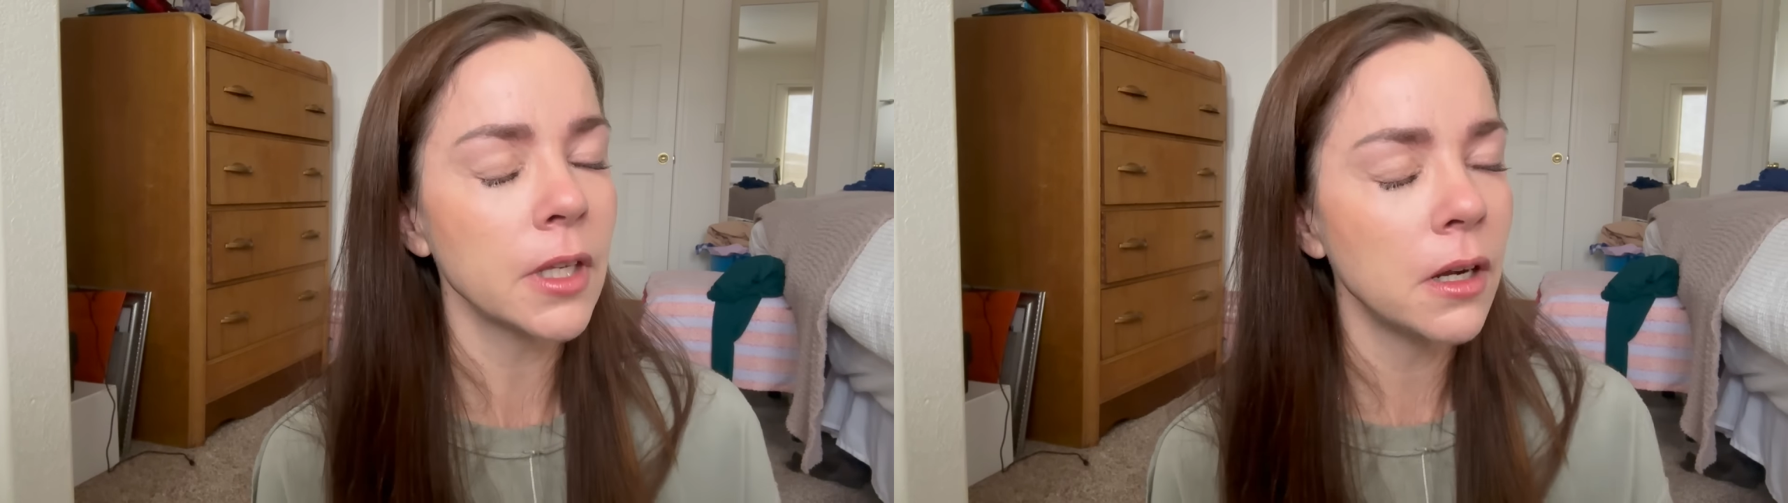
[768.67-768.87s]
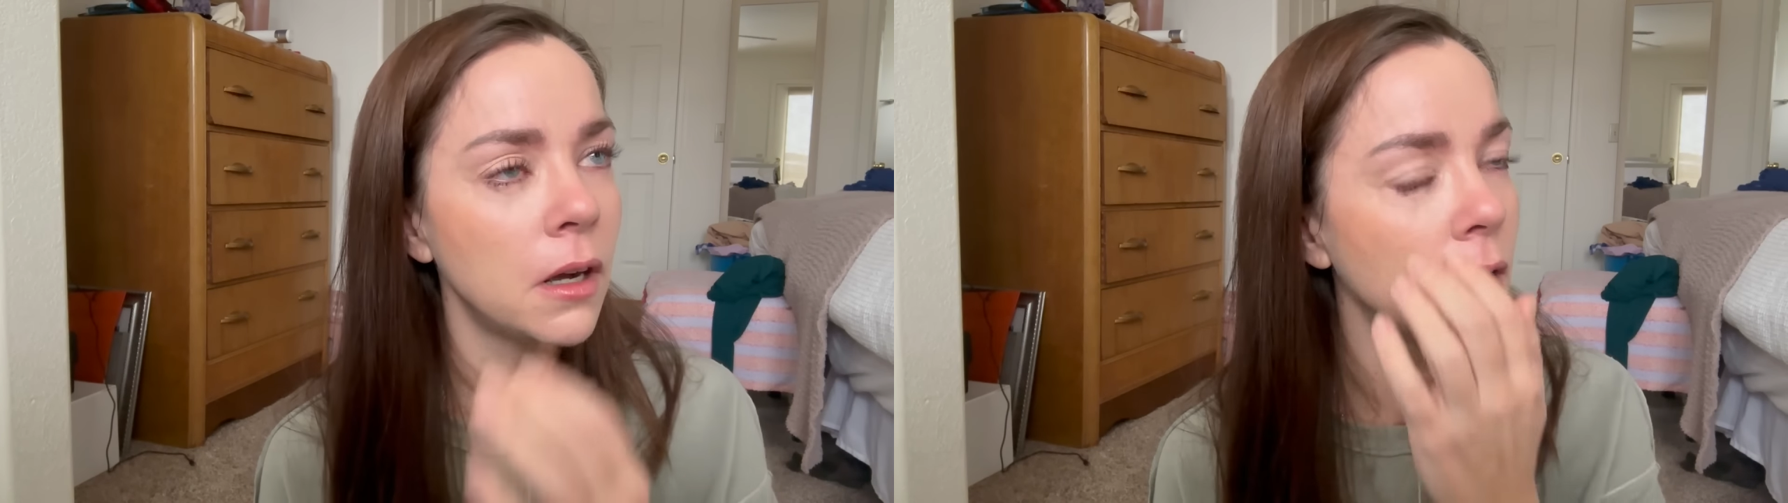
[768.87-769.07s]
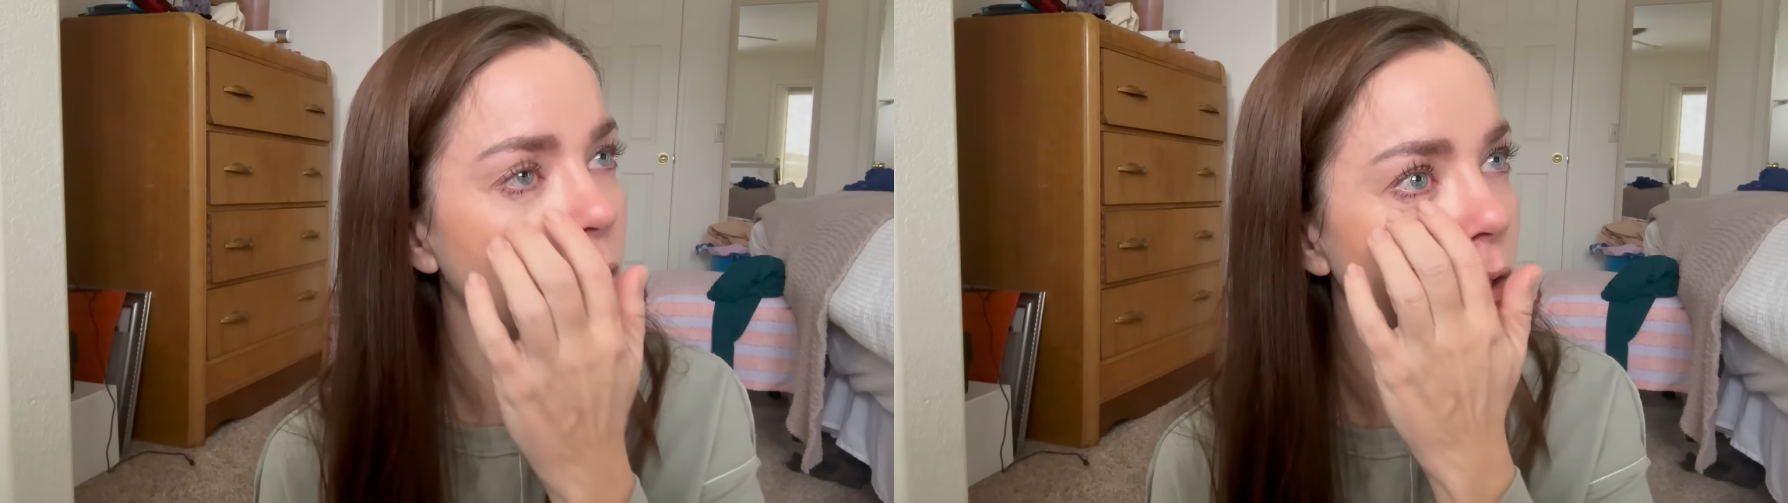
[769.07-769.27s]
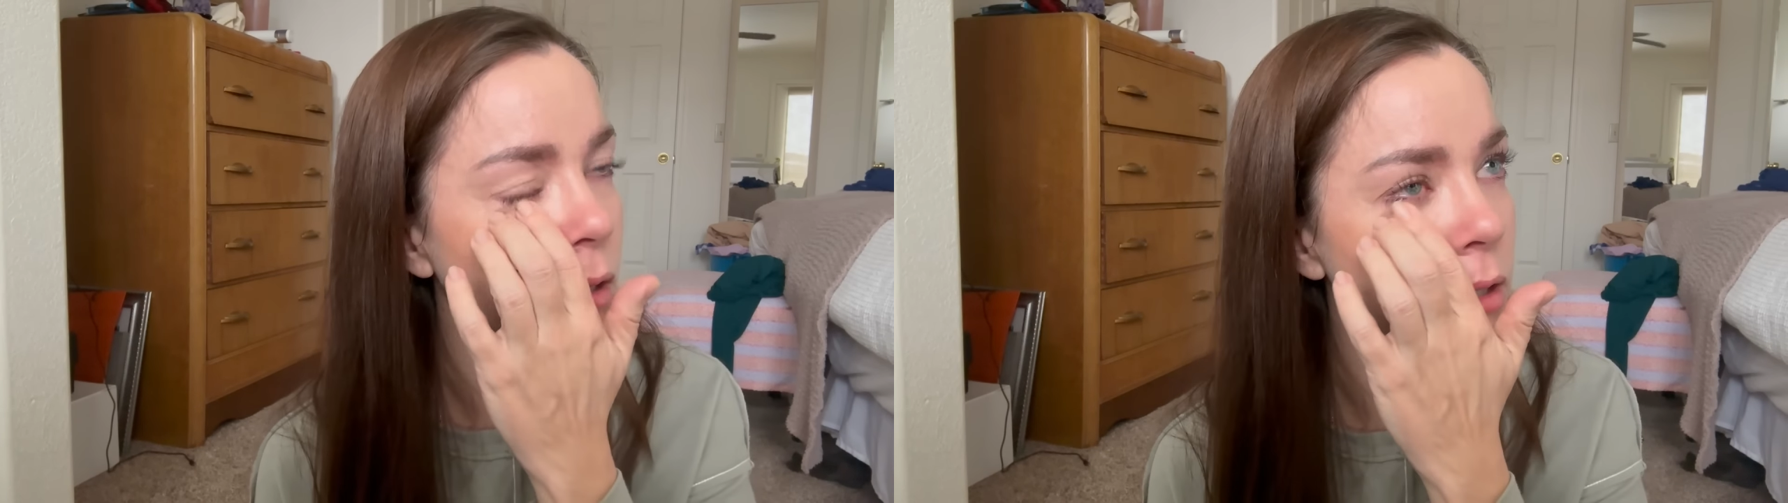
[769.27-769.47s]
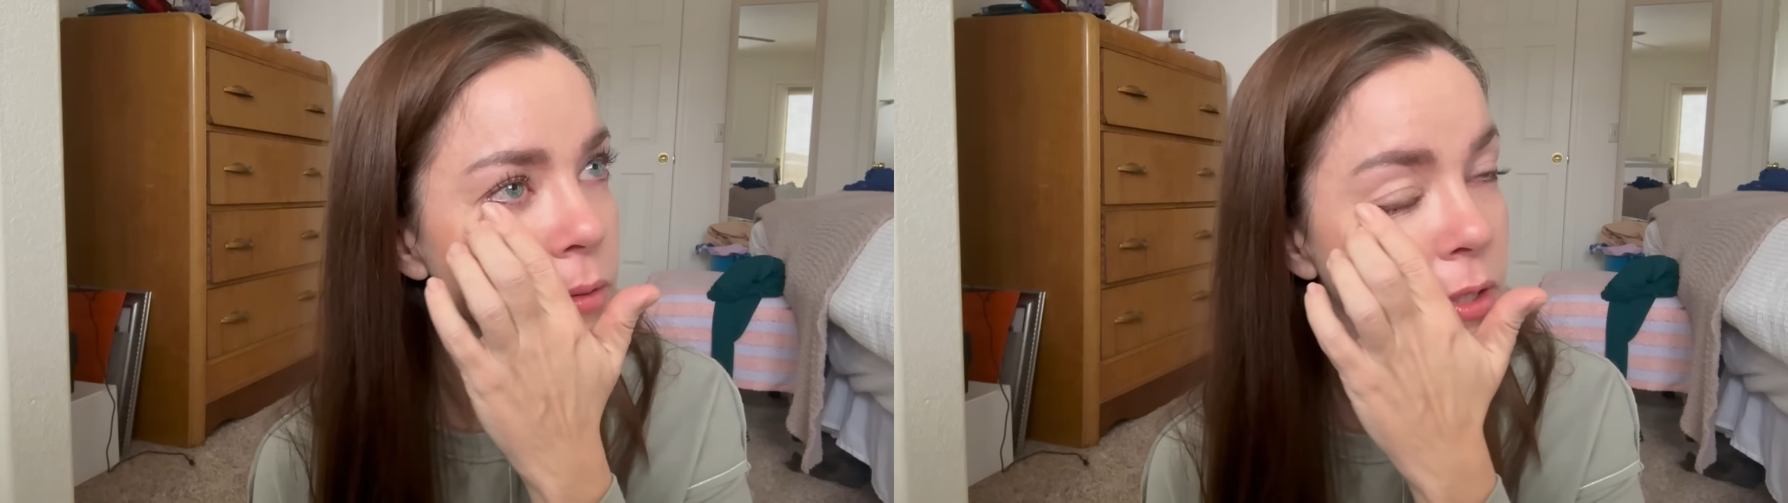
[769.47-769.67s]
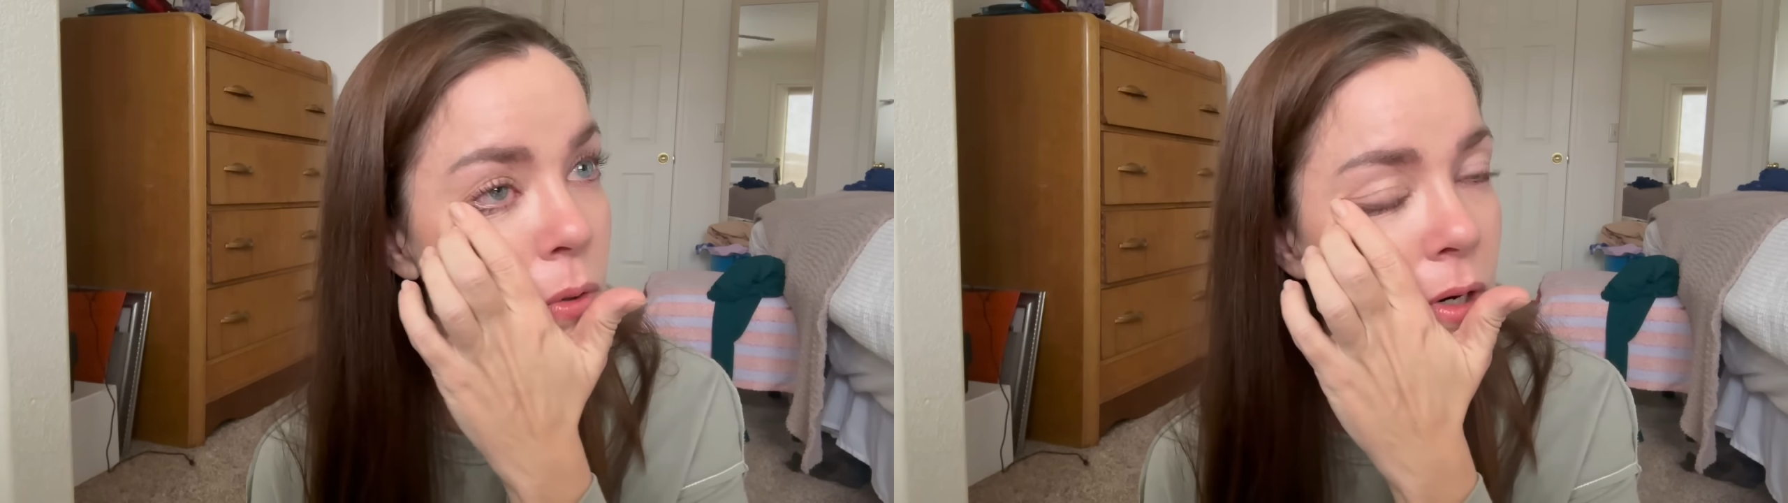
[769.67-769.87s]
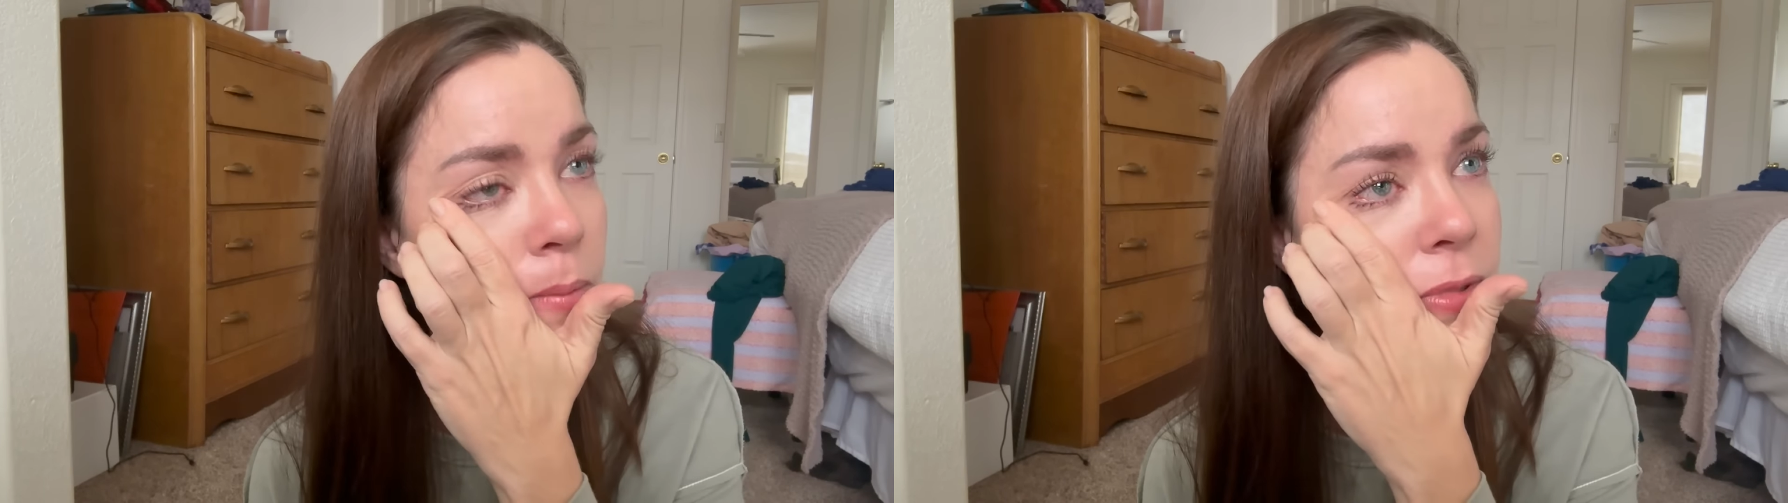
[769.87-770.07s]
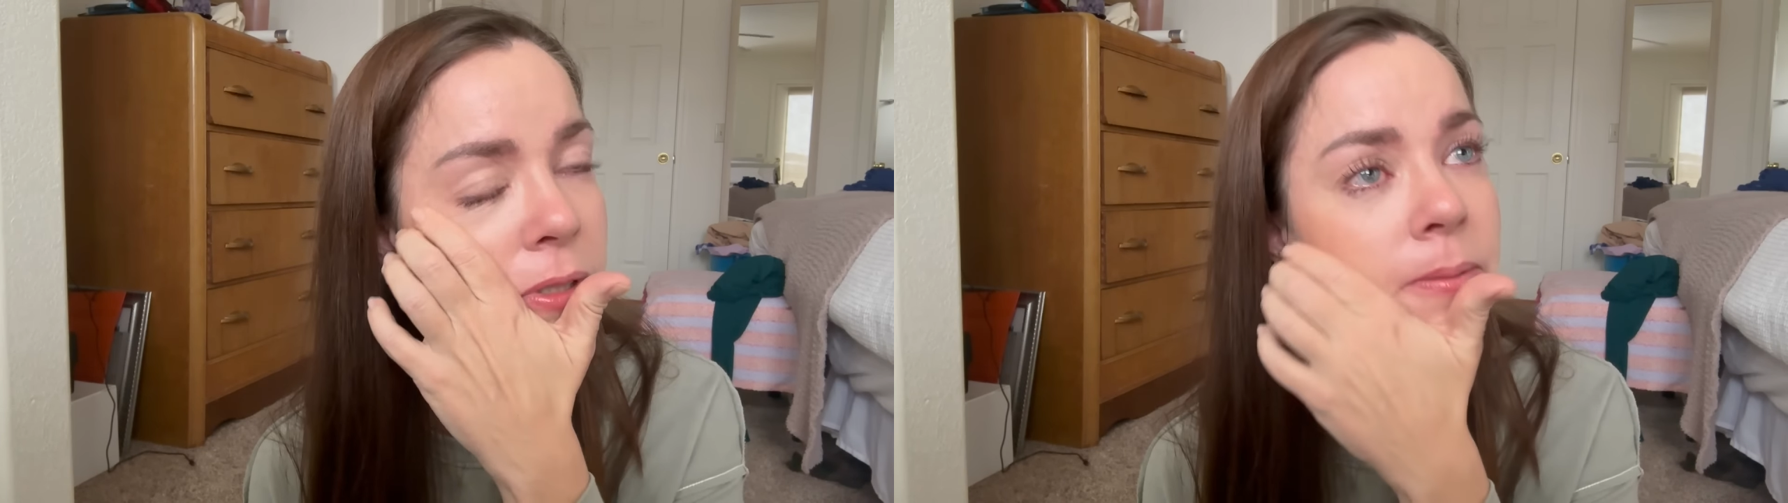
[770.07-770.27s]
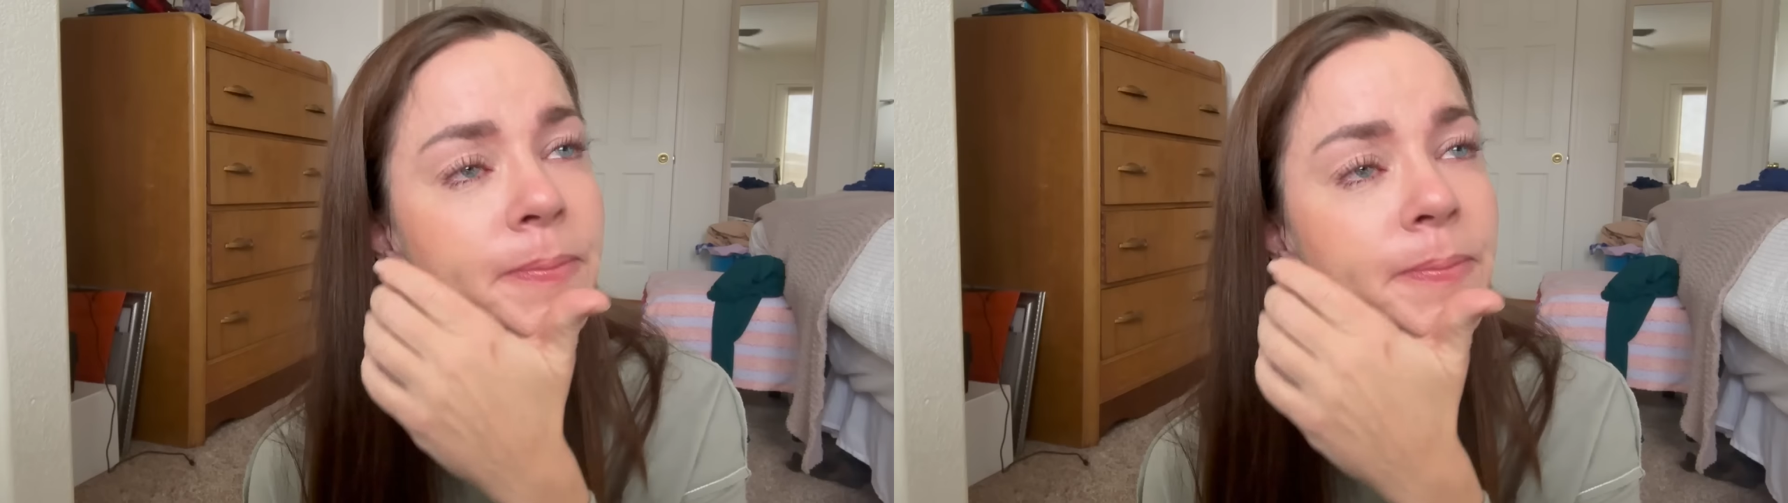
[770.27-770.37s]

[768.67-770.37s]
Oh, it was horrible.